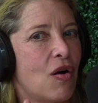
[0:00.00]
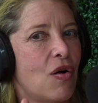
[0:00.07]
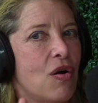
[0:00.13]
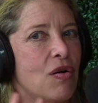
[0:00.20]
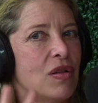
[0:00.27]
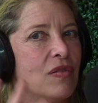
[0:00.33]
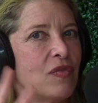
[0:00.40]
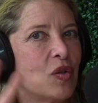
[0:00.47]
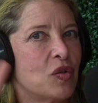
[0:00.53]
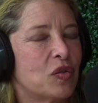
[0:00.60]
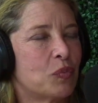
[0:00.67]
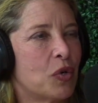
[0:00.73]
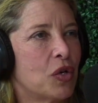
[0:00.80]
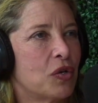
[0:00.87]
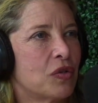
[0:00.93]
all of
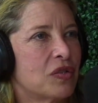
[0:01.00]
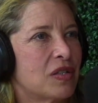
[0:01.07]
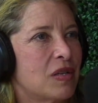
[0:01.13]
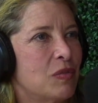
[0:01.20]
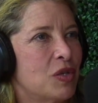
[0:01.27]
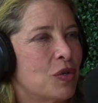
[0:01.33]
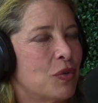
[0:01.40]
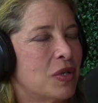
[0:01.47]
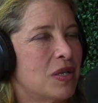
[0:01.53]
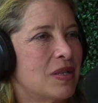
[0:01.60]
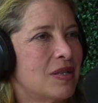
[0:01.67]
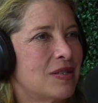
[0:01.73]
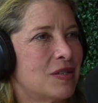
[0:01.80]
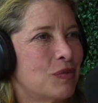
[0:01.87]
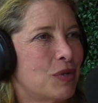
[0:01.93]
those markers can be going
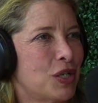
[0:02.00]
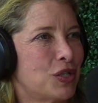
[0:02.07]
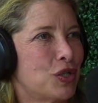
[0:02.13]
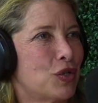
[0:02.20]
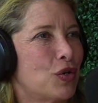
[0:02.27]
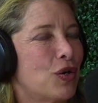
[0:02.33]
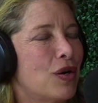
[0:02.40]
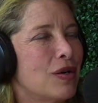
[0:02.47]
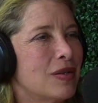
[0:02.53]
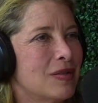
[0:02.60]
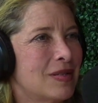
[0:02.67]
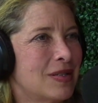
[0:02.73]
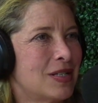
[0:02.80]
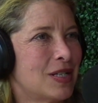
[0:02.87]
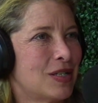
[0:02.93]
in this direction, all
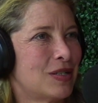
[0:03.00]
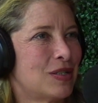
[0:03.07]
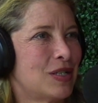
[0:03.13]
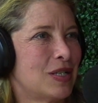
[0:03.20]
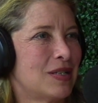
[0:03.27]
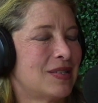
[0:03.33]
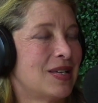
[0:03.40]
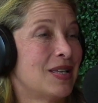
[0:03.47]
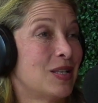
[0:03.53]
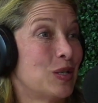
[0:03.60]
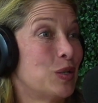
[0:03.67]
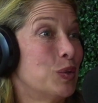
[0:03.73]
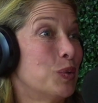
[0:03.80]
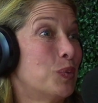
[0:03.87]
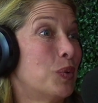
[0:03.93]
suggesting, say,
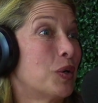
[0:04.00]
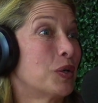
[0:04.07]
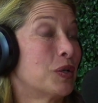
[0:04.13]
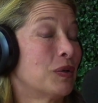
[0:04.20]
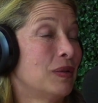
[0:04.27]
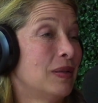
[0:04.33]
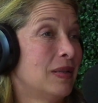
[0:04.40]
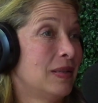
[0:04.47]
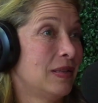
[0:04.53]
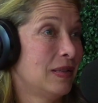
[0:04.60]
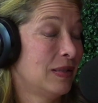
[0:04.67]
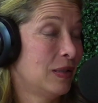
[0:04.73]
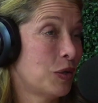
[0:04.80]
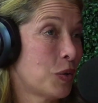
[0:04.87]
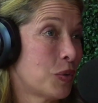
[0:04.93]
that you're
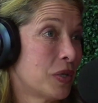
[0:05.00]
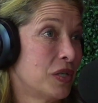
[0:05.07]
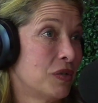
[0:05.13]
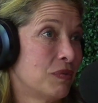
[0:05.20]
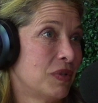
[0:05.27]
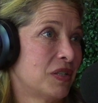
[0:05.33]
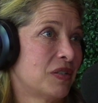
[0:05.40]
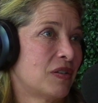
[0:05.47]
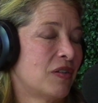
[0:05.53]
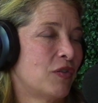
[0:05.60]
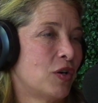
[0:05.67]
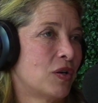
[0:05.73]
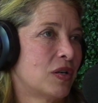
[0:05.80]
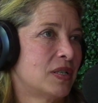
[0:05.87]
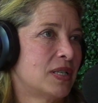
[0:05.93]
lowering your risk of
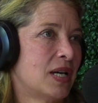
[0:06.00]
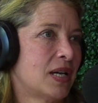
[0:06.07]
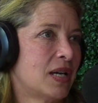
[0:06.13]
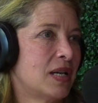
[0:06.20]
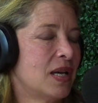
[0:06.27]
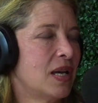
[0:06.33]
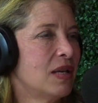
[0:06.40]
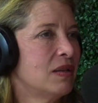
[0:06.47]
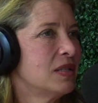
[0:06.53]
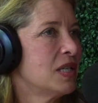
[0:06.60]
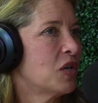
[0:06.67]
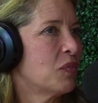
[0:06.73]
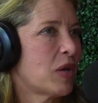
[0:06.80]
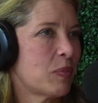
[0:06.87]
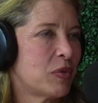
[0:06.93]
a heart attack, and
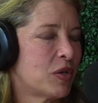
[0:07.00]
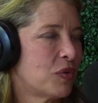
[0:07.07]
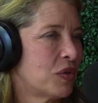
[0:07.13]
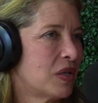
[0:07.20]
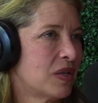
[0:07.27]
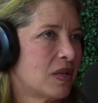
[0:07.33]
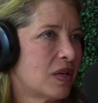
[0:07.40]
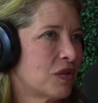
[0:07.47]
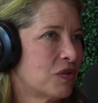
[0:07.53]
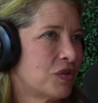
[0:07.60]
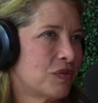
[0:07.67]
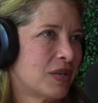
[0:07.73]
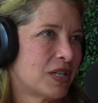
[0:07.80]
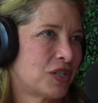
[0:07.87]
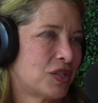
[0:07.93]
LDL might be going in the other
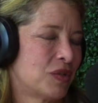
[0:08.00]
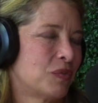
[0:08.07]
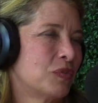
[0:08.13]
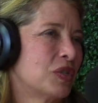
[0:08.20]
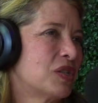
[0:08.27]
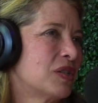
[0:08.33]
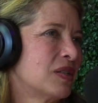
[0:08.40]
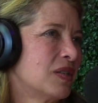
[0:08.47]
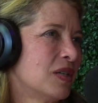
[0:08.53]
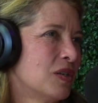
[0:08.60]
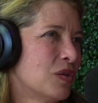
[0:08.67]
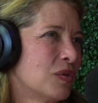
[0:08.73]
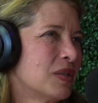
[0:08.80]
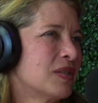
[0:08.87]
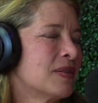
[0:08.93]
direction, which
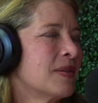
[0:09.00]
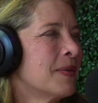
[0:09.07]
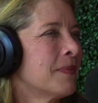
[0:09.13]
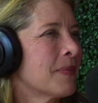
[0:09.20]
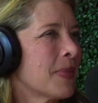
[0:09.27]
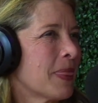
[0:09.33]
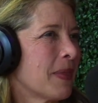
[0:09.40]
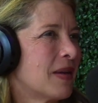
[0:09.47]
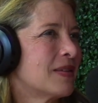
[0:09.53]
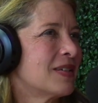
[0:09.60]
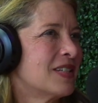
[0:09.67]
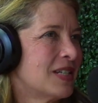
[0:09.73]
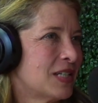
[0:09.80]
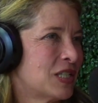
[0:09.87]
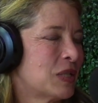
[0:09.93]

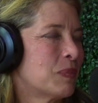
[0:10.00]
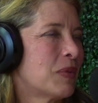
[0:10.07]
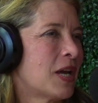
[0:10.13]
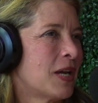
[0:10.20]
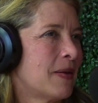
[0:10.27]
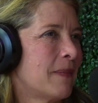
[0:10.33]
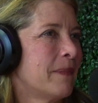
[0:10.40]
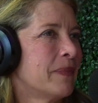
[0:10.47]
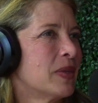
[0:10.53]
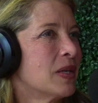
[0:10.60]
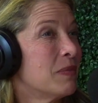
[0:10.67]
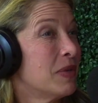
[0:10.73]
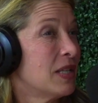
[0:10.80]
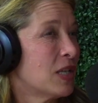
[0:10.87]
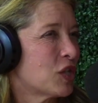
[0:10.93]
suggests it might
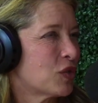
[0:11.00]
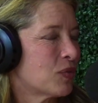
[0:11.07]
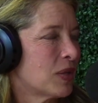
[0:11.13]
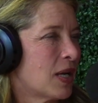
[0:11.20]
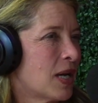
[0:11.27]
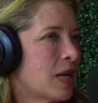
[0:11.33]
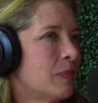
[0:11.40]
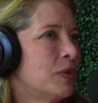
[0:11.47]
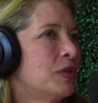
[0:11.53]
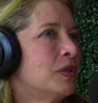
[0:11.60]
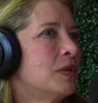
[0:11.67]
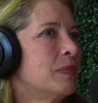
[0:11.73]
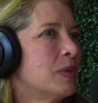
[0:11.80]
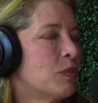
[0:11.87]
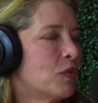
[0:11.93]
be less
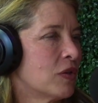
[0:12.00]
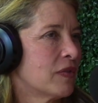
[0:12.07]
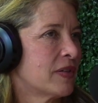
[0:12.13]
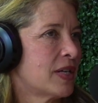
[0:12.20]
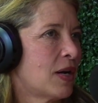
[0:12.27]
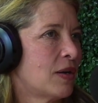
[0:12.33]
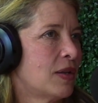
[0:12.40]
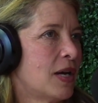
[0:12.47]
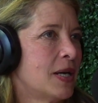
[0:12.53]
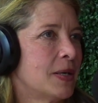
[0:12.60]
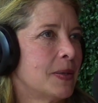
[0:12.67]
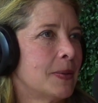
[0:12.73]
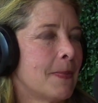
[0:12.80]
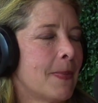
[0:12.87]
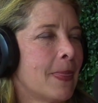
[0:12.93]
reliable, be more of an
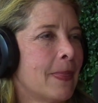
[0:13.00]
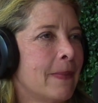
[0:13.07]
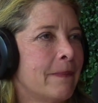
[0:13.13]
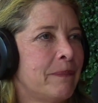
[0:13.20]
outlier.